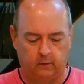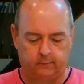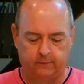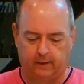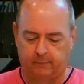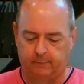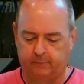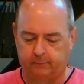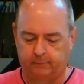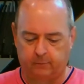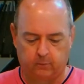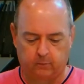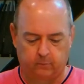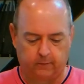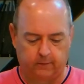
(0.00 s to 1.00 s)
time has
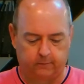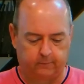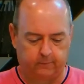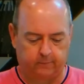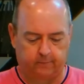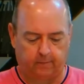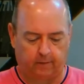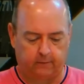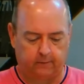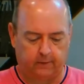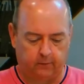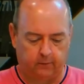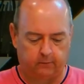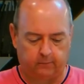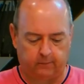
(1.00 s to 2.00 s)
progressed and
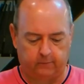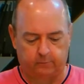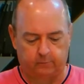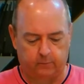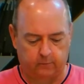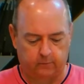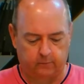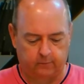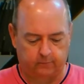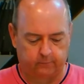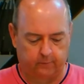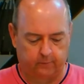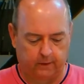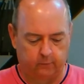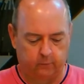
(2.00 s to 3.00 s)
technology has progressed.
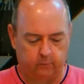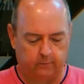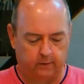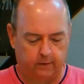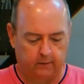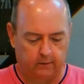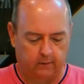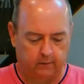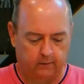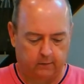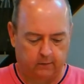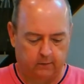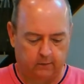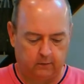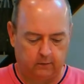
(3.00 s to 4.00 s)
So now you've got
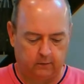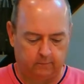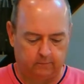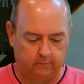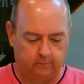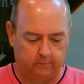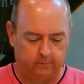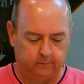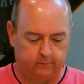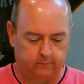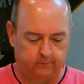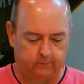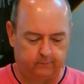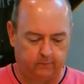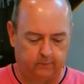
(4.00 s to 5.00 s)
all of these
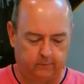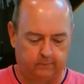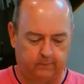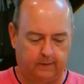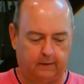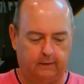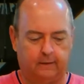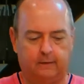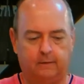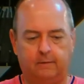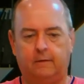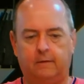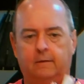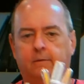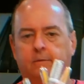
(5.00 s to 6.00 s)
different
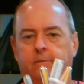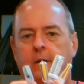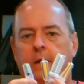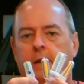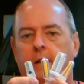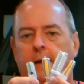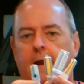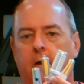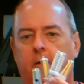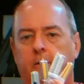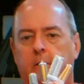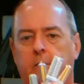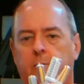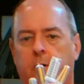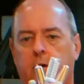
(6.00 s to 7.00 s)
LEDs out
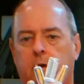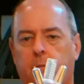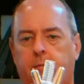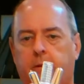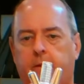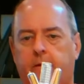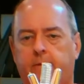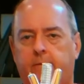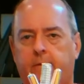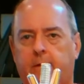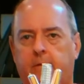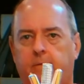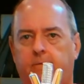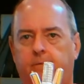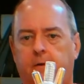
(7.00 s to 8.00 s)
in the marketplace
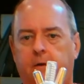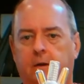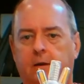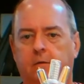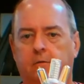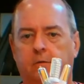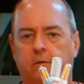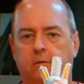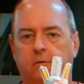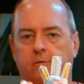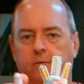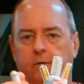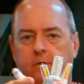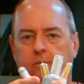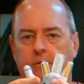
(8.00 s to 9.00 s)
that can fit into this
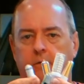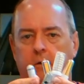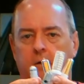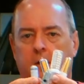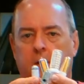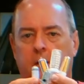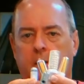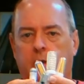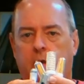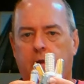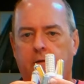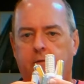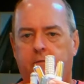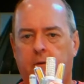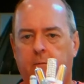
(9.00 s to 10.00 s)
fixture.
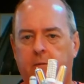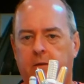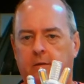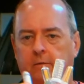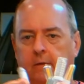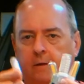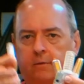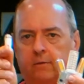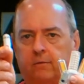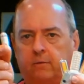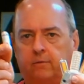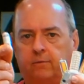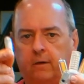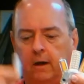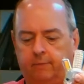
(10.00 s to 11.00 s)
And some of these, like this
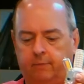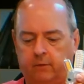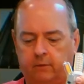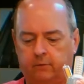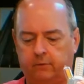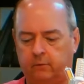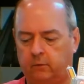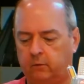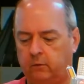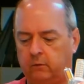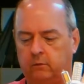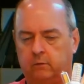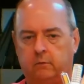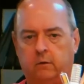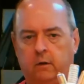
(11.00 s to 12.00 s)
is five years old,